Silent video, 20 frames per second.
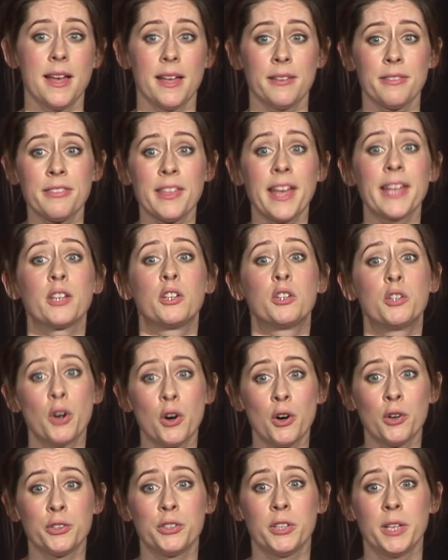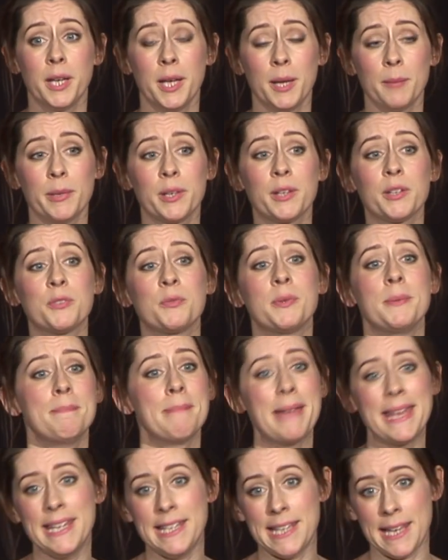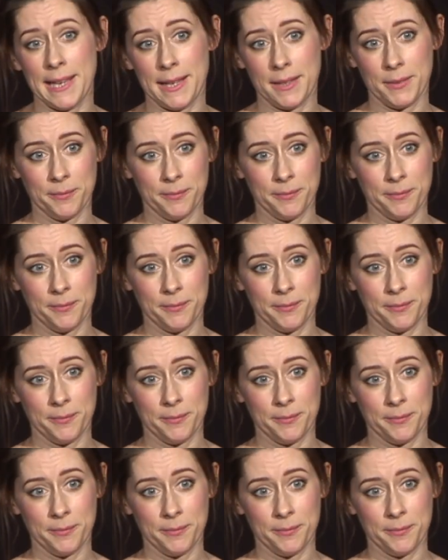And thank God, because we made it."